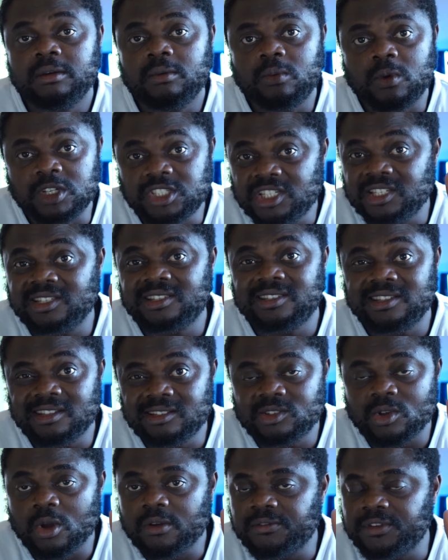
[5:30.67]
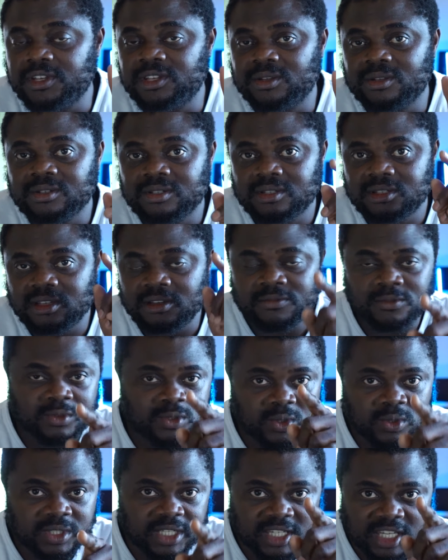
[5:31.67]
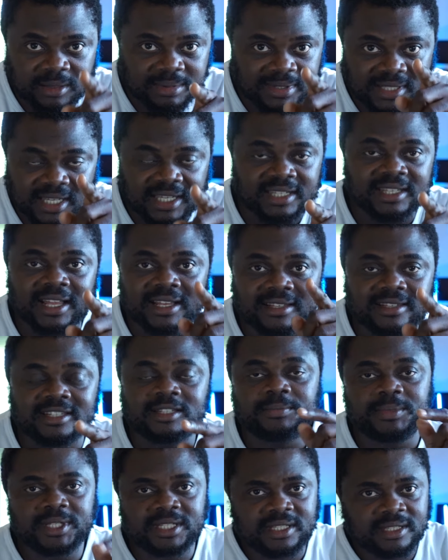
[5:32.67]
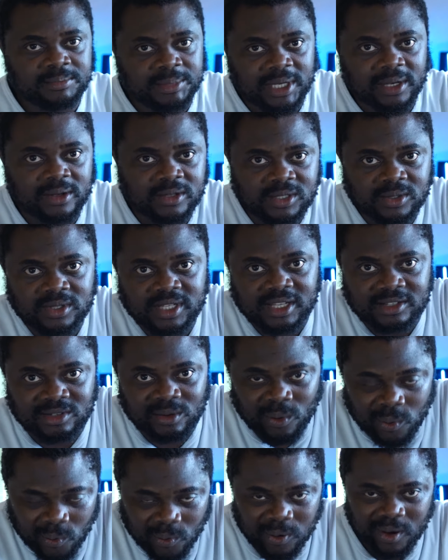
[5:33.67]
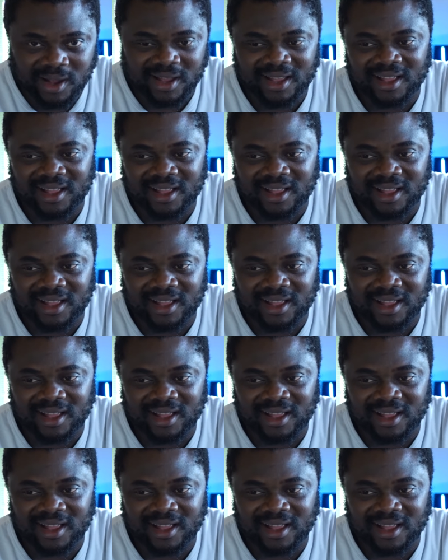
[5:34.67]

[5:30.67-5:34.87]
watching TikTok videos, even though they keep saying that this PC belongs to their school.